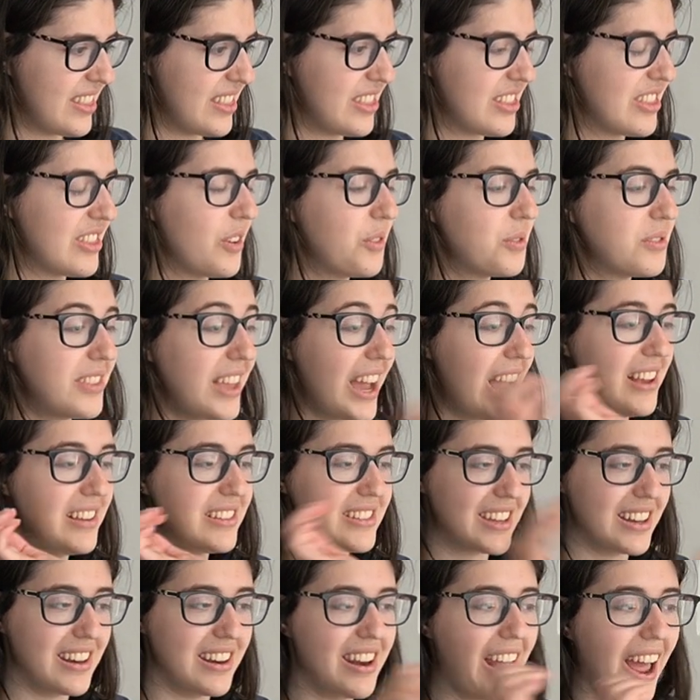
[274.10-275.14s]
That
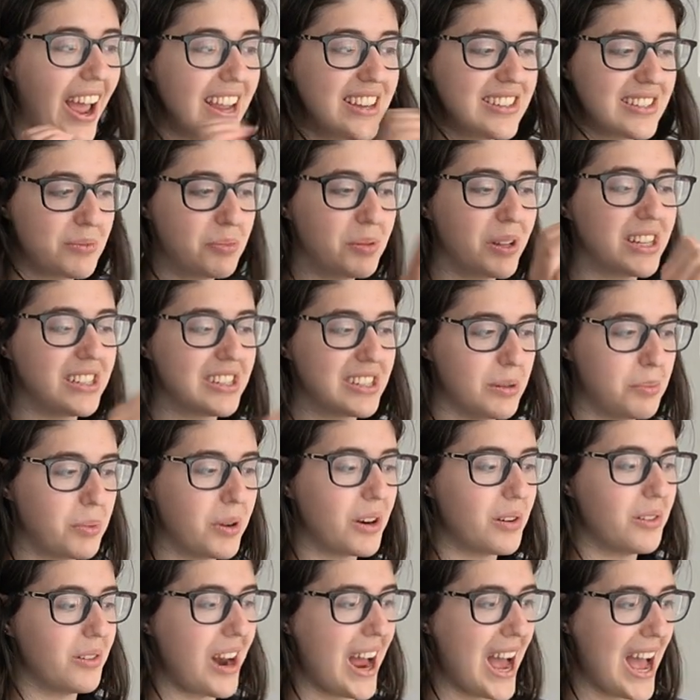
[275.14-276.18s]
is a nice place to put
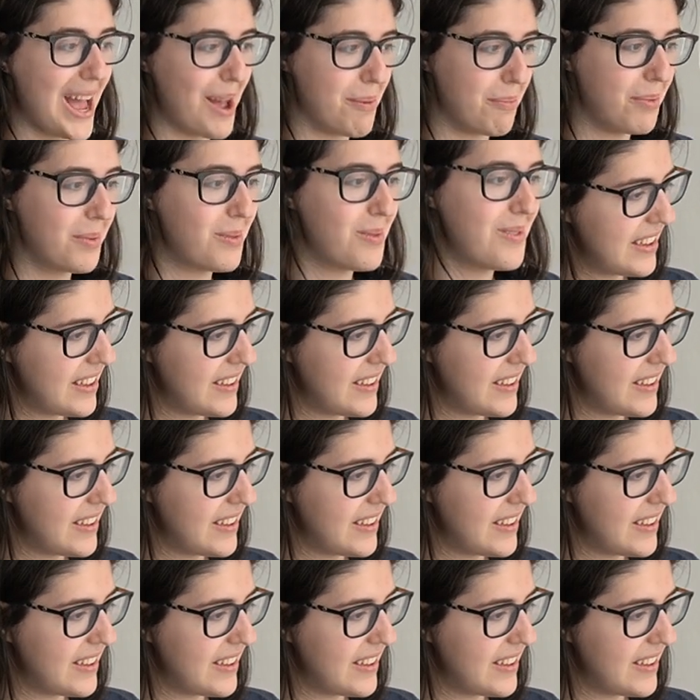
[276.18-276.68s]
a rap.